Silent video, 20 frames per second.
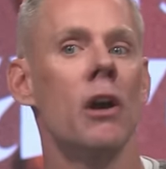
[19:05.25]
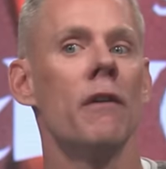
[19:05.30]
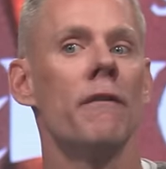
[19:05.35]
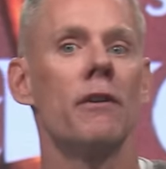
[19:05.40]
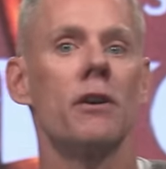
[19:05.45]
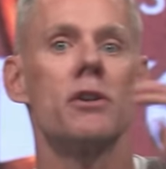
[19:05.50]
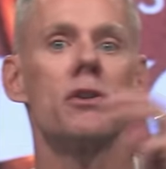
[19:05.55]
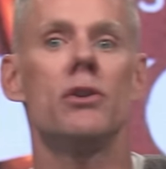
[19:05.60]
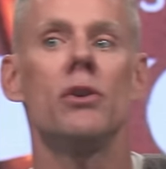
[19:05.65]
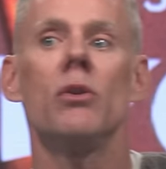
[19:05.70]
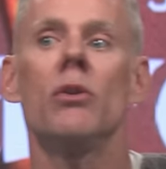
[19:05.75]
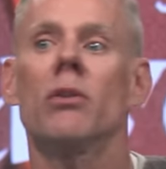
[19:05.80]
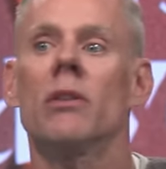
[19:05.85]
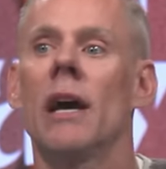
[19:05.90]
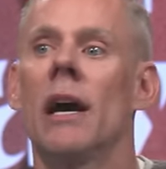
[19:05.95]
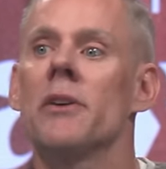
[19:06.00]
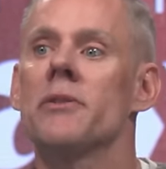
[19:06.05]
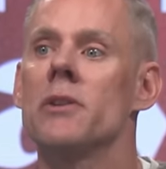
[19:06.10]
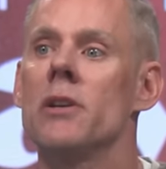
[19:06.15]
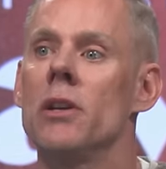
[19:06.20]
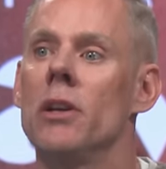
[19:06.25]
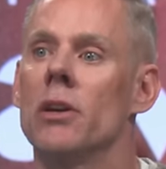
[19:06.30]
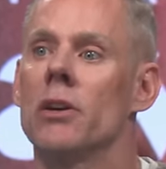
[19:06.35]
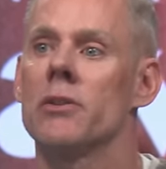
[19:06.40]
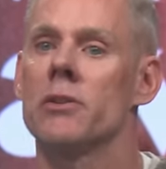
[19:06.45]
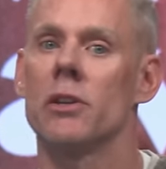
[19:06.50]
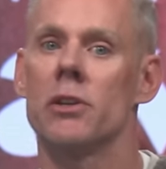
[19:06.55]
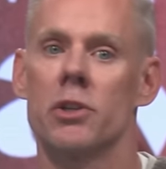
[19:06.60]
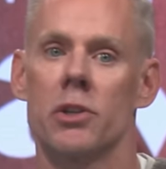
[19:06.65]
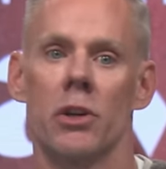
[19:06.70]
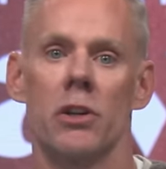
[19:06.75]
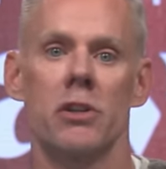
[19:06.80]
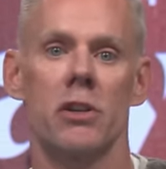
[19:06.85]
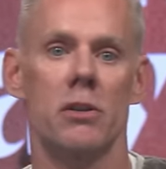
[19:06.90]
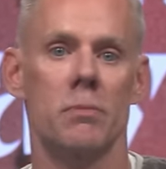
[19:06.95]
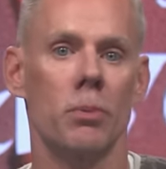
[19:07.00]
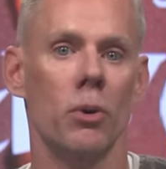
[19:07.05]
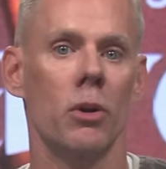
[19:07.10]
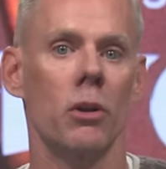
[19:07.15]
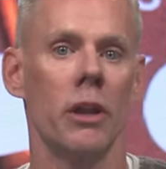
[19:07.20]
For 2,000 years, the church
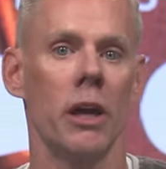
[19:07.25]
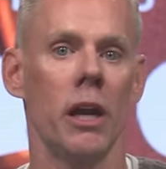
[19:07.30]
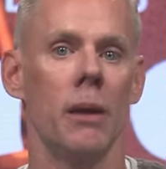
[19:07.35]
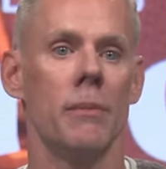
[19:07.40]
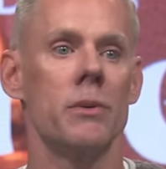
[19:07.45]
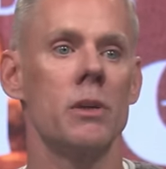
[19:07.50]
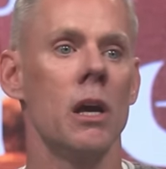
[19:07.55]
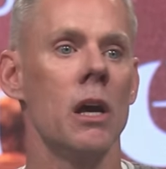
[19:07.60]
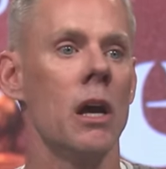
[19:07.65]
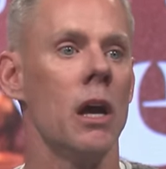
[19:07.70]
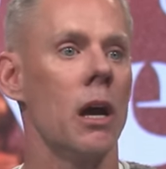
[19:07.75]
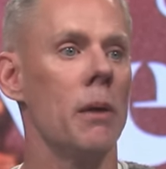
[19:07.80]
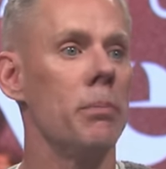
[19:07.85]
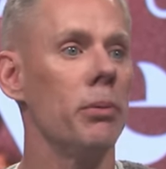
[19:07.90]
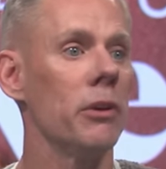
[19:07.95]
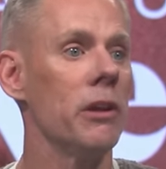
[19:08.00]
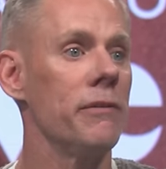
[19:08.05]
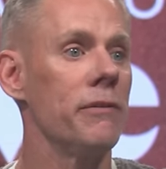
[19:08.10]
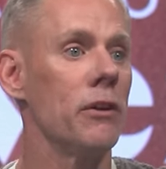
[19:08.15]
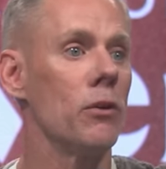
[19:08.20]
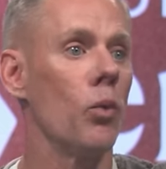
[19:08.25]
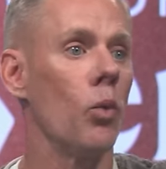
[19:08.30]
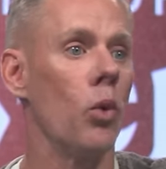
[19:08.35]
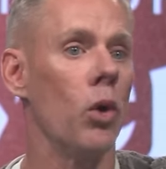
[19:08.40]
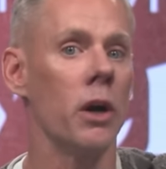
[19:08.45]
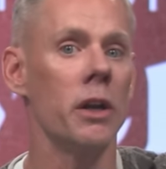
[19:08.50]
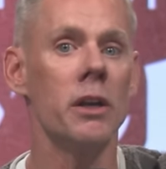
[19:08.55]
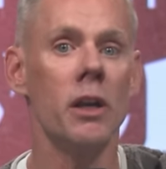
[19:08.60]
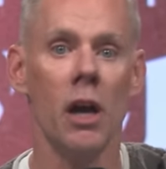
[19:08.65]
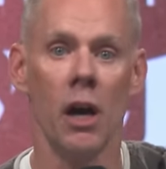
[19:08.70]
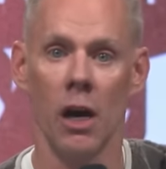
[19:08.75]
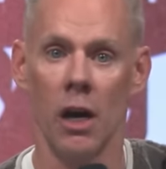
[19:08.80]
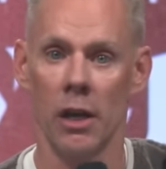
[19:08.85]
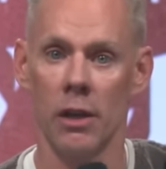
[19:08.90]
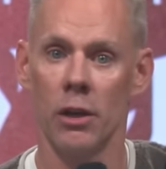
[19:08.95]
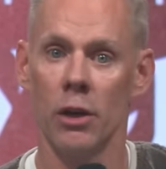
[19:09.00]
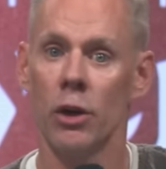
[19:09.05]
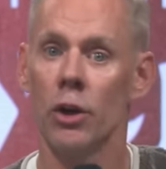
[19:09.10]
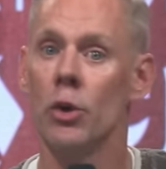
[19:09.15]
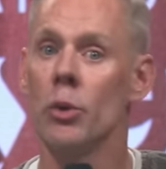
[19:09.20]
has proclaimed a belief in one
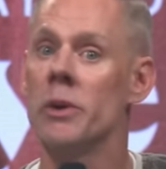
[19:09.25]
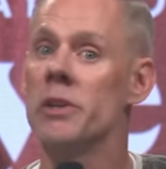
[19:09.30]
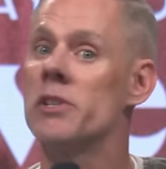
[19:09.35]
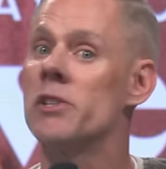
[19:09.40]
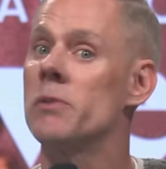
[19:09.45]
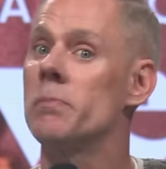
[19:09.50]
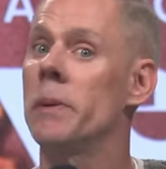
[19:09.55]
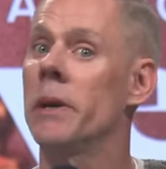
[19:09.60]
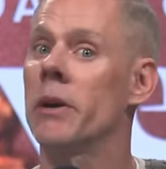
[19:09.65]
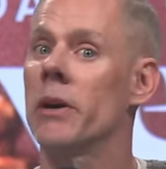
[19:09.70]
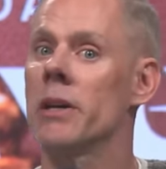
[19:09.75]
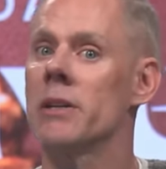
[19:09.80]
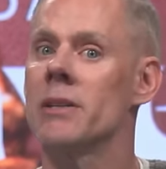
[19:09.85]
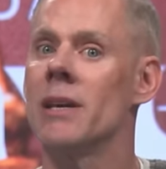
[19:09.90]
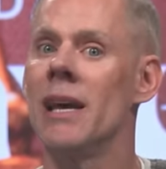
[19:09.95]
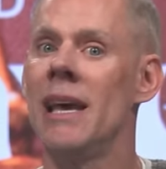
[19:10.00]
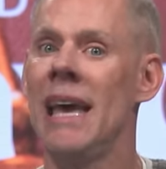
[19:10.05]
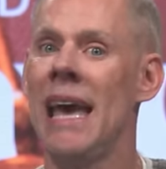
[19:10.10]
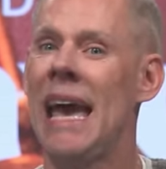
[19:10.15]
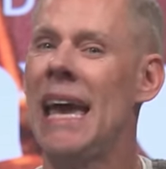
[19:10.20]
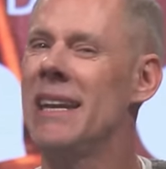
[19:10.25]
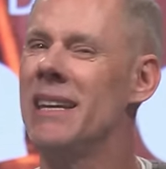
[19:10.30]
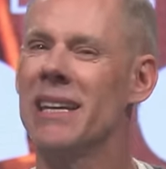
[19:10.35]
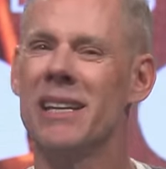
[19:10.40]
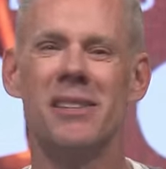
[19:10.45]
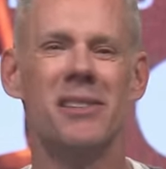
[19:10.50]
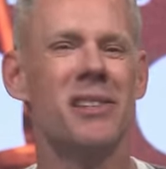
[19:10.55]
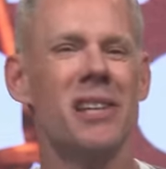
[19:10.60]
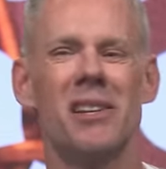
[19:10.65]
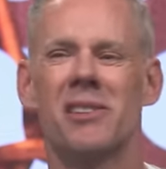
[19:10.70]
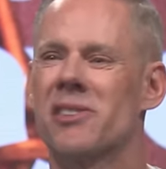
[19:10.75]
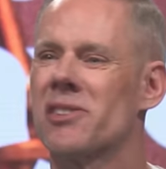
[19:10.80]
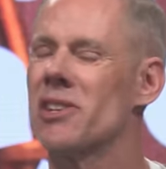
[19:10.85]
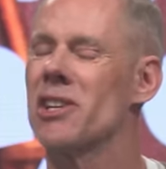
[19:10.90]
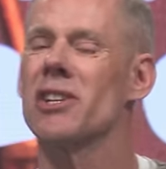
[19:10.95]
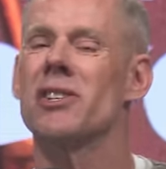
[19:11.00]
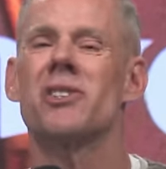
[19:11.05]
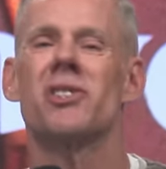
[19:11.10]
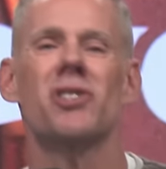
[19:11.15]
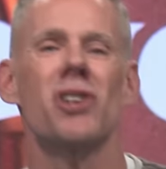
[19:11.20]
God who is spirit and exists
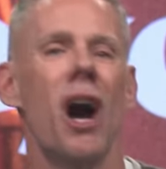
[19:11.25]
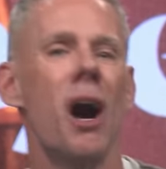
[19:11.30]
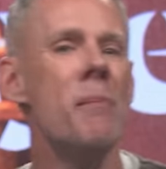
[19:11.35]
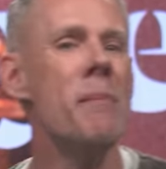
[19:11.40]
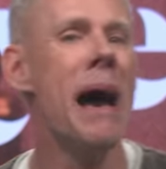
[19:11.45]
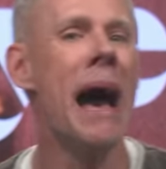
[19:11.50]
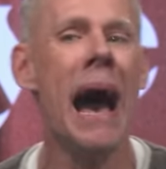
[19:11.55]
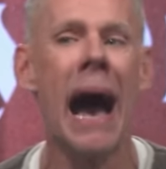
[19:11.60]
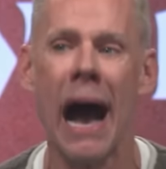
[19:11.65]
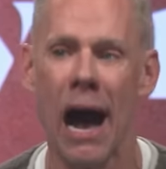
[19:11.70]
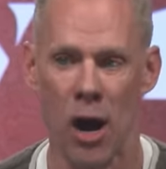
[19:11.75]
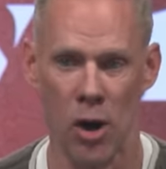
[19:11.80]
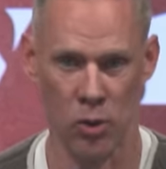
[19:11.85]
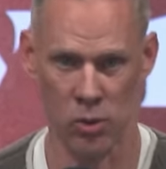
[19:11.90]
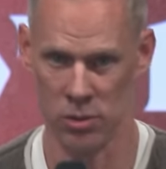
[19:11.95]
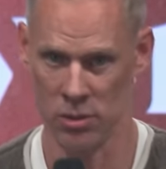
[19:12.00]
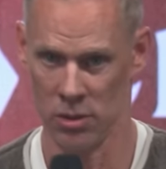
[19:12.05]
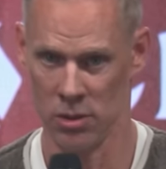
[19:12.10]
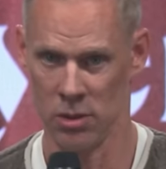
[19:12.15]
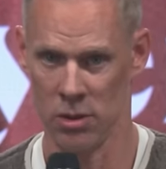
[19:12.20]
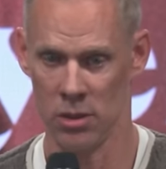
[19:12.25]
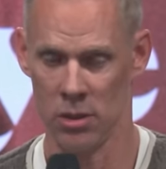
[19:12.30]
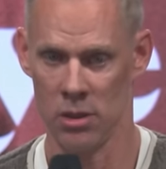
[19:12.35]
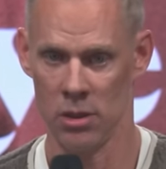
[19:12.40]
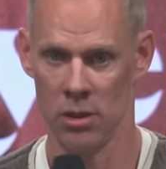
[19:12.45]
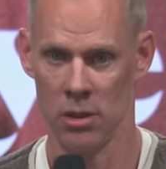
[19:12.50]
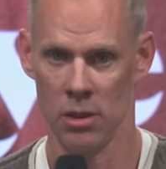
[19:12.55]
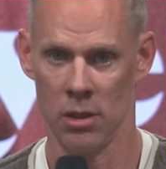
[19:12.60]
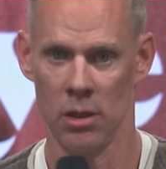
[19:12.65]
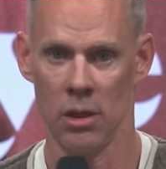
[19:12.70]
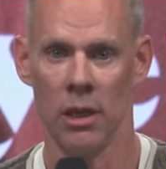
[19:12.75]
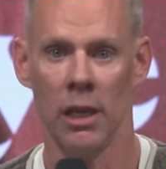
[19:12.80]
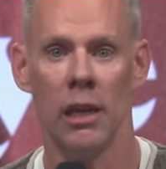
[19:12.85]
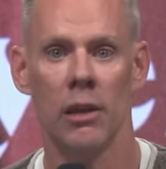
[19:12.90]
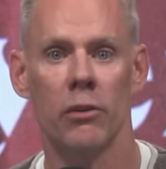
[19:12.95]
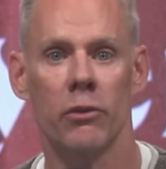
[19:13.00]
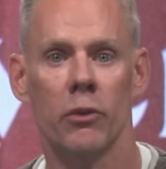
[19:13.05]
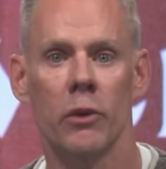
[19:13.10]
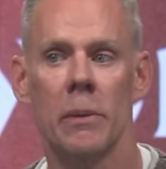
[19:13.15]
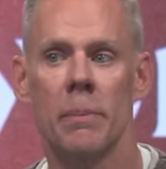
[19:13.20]
somehow
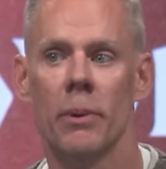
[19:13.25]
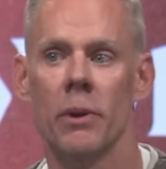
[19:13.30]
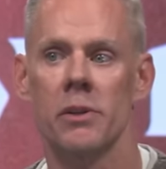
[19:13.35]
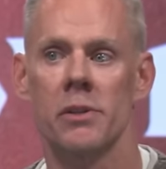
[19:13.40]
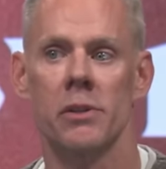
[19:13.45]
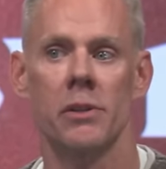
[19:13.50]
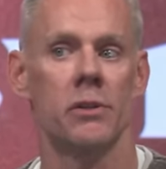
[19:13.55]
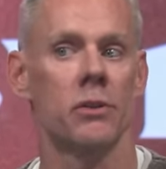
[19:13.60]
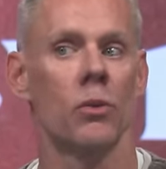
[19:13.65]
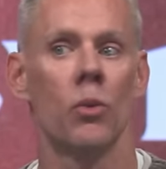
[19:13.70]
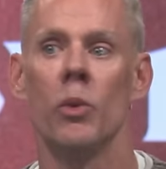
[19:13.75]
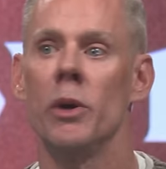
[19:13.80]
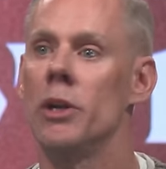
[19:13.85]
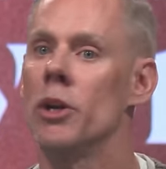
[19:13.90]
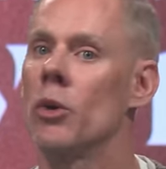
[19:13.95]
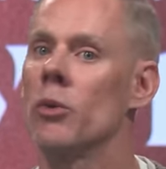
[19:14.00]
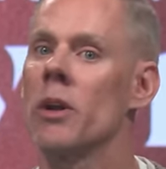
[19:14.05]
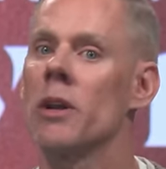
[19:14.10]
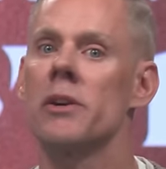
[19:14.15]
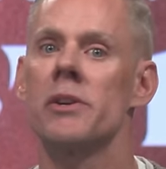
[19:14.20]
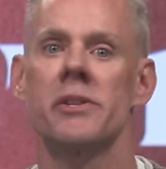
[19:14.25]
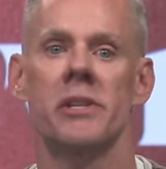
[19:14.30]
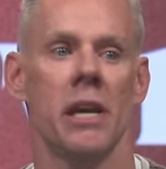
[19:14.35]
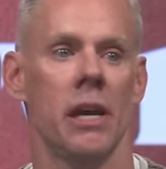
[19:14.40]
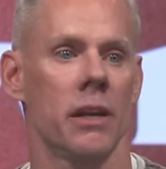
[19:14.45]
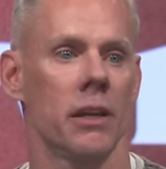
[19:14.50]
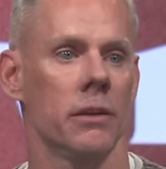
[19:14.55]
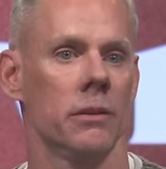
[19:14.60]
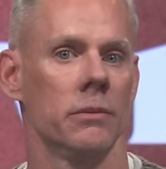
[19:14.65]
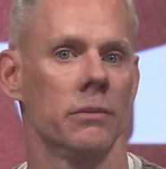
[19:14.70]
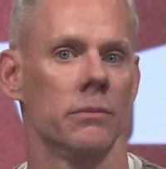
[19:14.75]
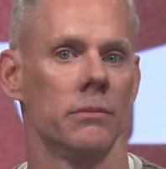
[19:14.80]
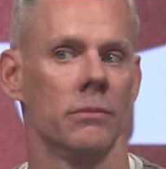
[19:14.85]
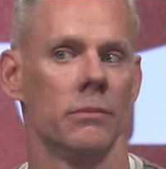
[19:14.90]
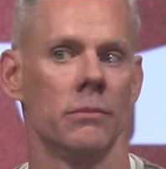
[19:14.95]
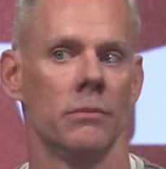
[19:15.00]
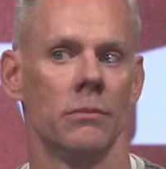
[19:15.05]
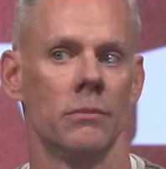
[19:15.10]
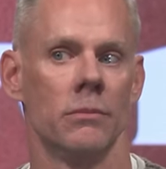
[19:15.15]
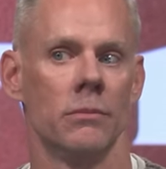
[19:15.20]
in three persons. We don't understand it.
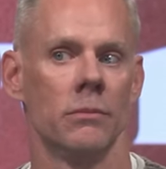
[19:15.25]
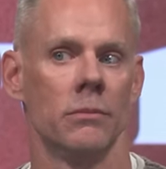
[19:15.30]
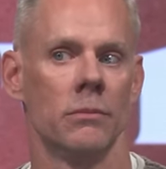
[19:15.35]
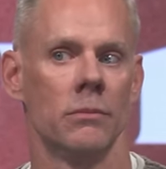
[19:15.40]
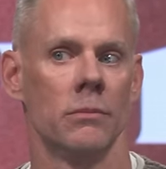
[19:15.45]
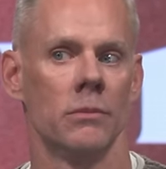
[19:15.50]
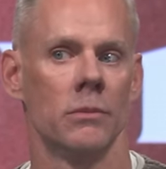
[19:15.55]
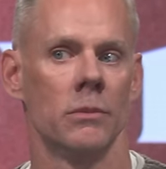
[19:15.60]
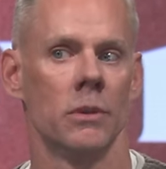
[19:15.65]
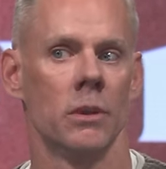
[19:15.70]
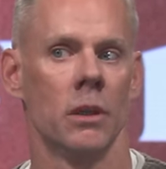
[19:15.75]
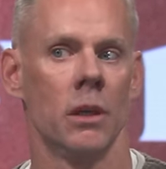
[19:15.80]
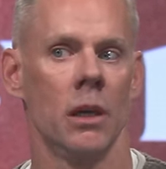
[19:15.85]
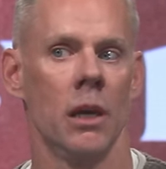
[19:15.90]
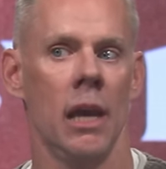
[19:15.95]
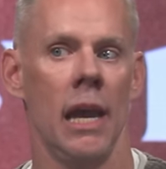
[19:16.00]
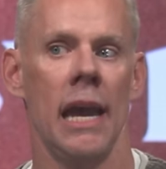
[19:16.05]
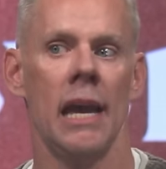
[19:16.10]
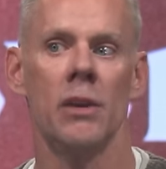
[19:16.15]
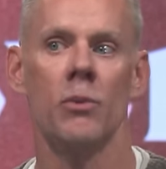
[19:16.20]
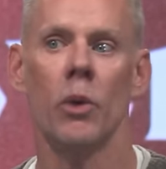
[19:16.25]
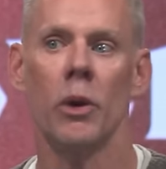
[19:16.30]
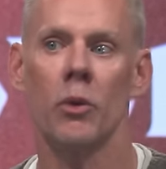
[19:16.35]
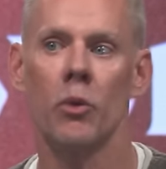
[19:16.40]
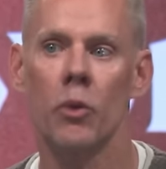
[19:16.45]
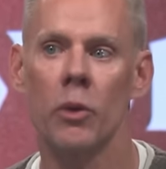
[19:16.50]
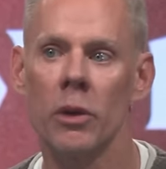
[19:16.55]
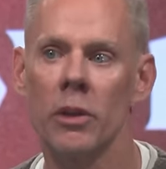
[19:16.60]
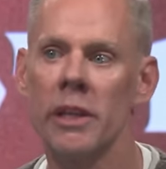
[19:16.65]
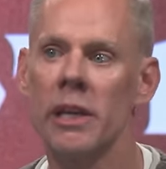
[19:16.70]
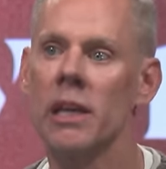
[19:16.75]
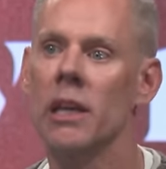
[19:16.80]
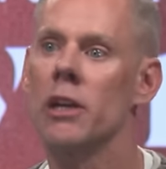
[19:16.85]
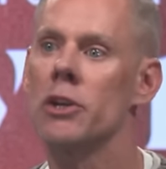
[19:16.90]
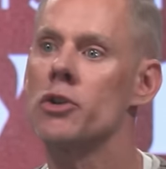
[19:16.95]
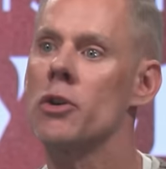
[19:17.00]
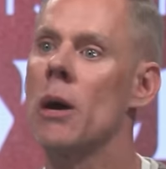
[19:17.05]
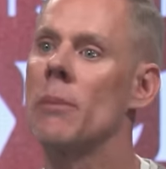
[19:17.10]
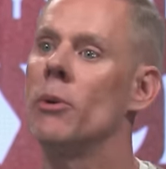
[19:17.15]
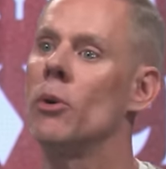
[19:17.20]
And we really get
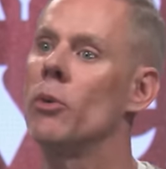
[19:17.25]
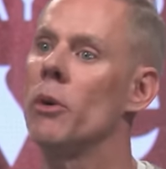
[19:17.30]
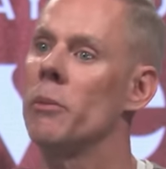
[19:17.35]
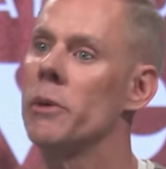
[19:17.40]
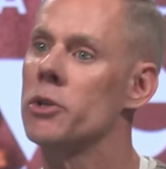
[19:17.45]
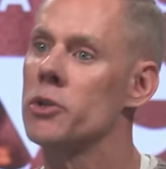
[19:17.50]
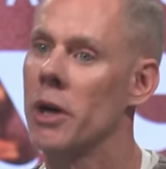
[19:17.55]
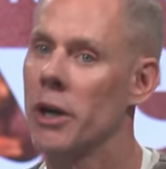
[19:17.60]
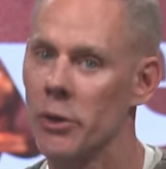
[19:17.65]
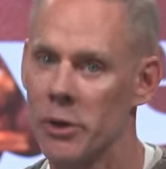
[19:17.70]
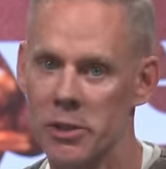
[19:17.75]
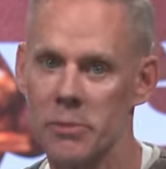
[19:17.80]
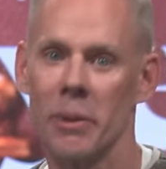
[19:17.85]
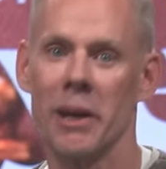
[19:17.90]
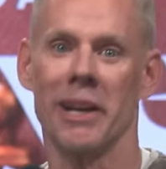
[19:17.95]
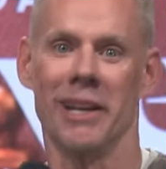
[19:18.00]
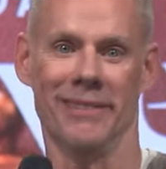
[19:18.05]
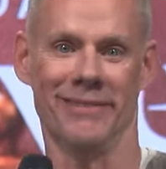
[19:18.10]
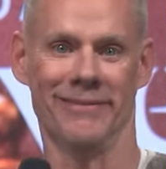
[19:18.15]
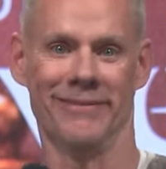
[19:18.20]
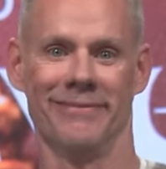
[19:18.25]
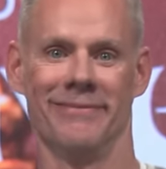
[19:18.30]
in trouble when we try to explain it.